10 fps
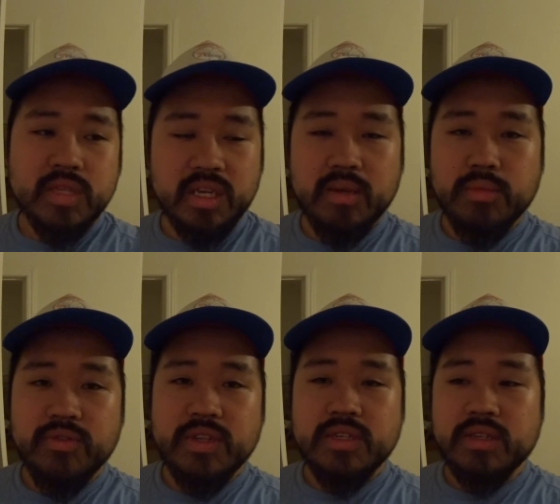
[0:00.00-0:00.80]
and then move
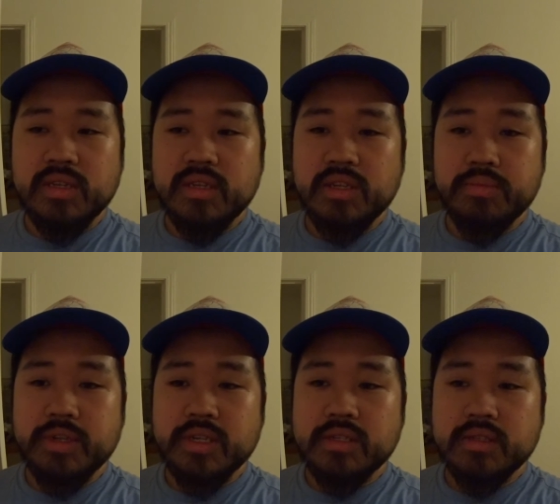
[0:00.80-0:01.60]
it to the new
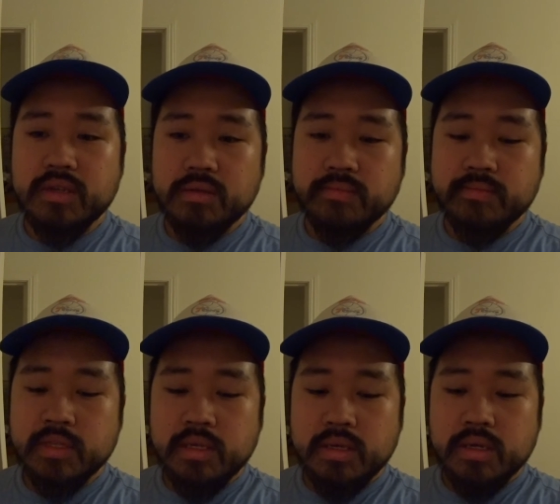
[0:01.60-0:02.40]
place. So
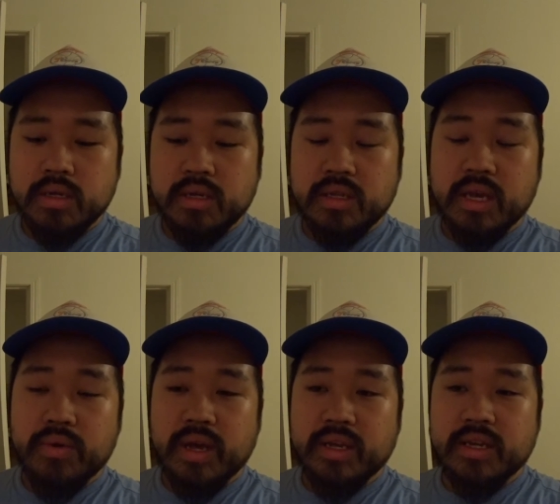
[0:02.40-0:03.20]
that
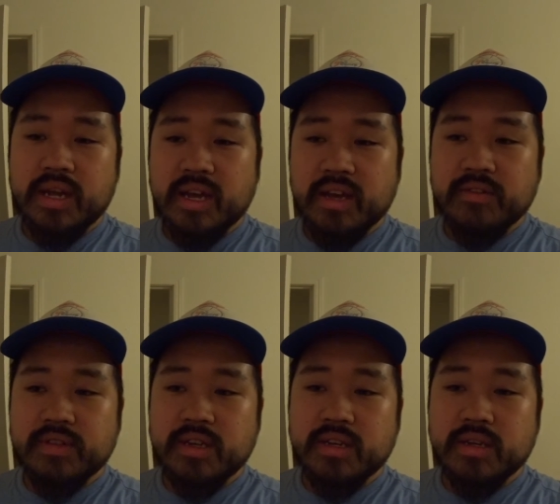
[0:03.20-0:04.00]
way I could have
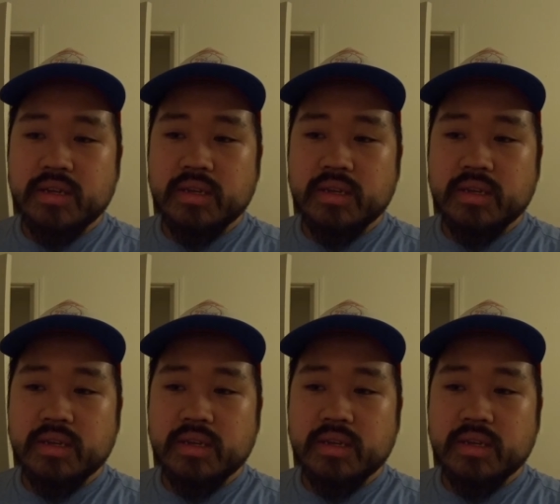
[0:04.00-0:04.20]
uh,